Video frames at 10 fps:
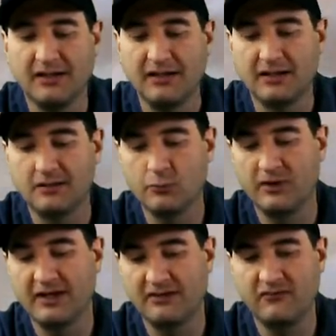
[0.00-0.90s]
and then we
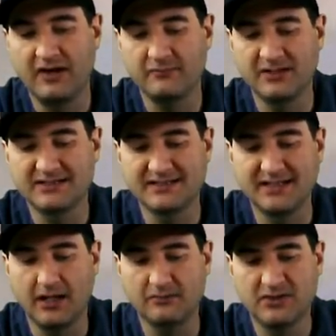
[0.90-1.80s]
had five minutes of
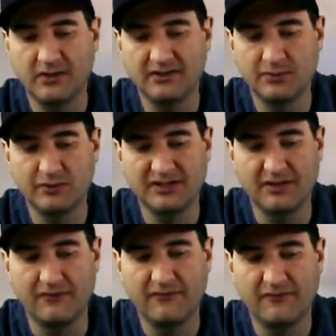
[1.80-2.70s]
time, so I think we did
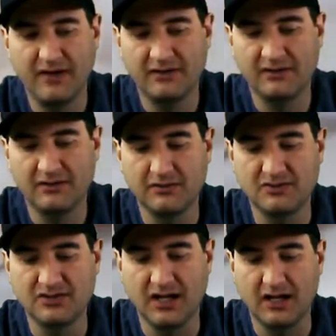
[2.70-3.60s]
a fairly good
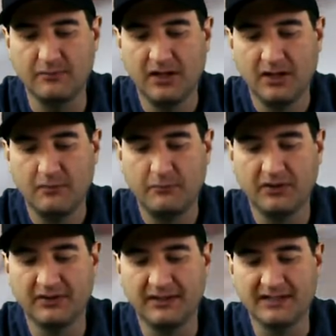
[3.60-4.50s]
job
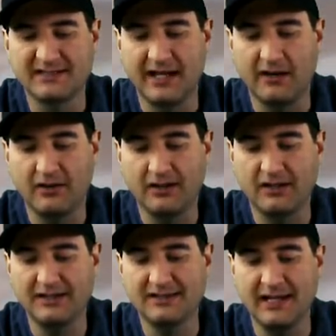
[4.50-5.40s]
building this out. I
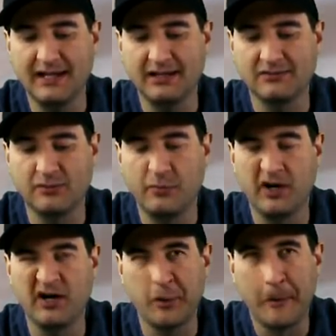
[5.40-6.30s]
like the handle
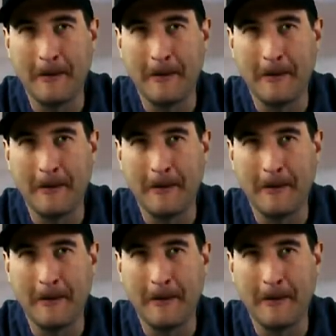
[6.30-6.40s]
part.